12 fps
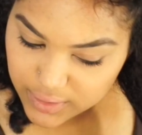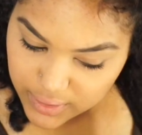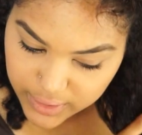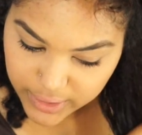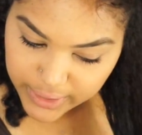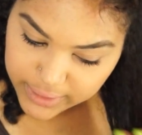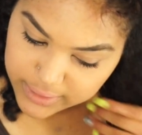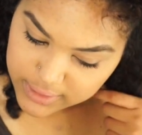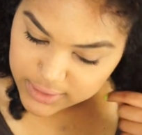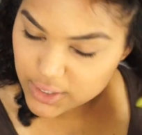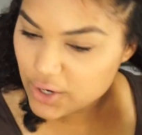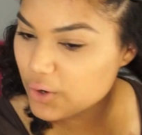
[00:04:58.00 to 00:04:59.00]
alright,
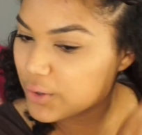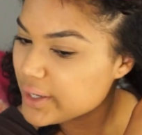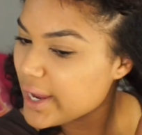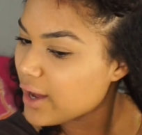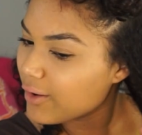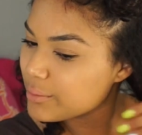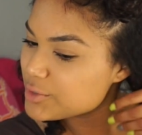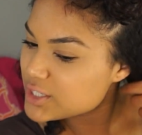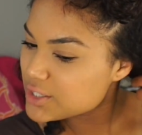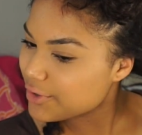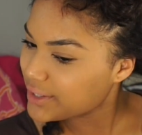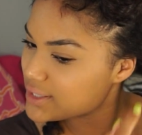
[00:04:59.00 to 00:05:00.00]
so now I'm
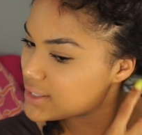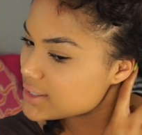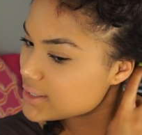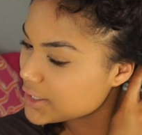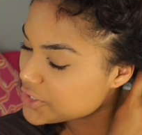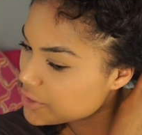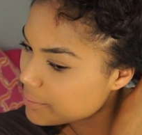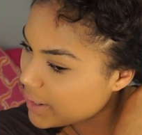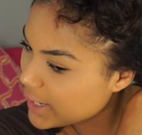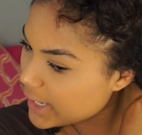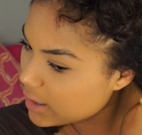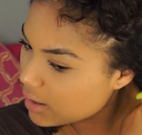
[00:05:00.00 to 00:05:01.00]
just going to section my
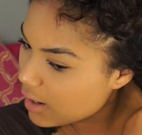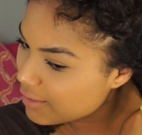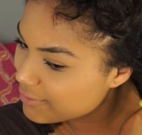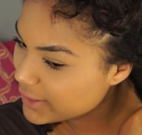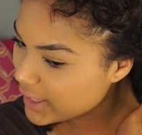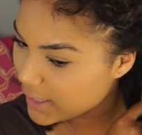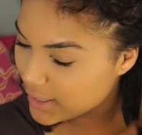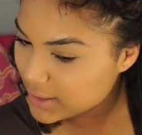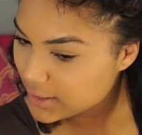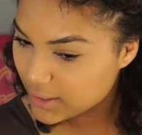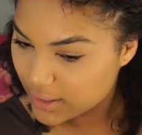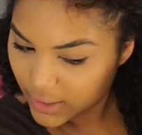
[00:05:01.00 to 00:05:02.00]
hair off
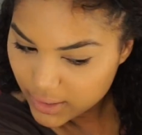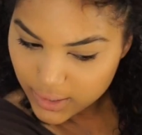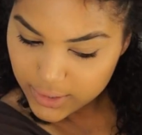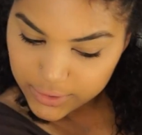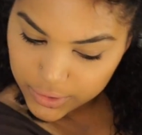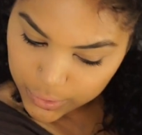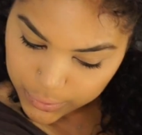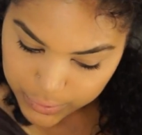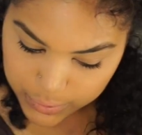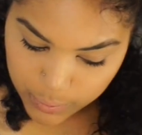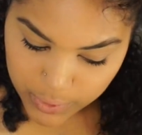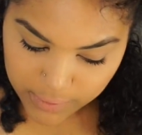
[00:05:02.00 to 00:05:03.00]
again and
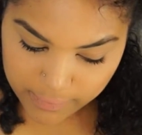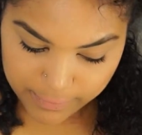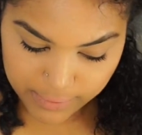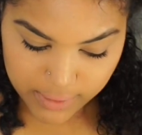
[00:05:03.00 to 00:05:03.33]
use one of